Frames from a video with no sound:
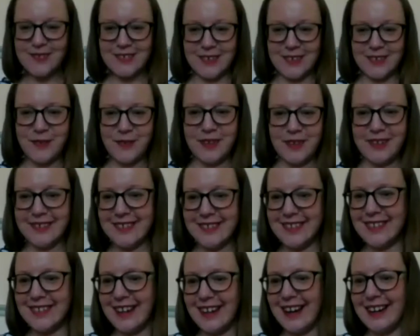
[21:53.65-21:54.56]
of different
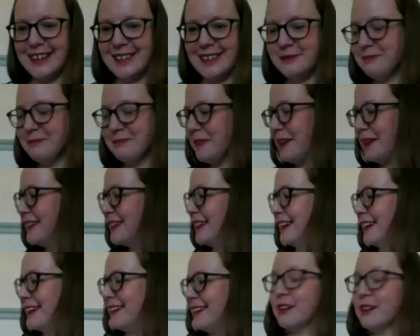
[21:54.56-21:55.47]

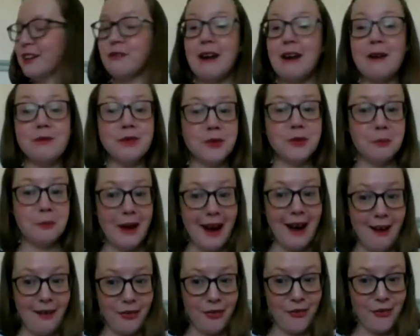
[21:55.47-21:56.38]
graveled
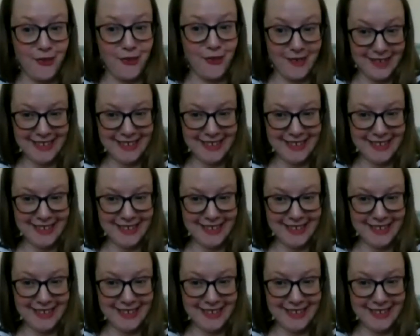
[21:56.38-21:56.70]
paths.